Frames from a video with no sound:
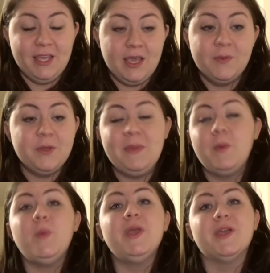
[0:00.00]
It would be
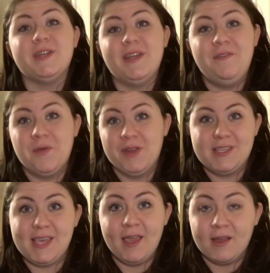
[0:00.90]
weird if you weren't
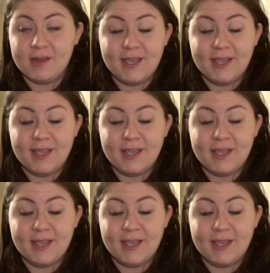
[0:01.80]
scared,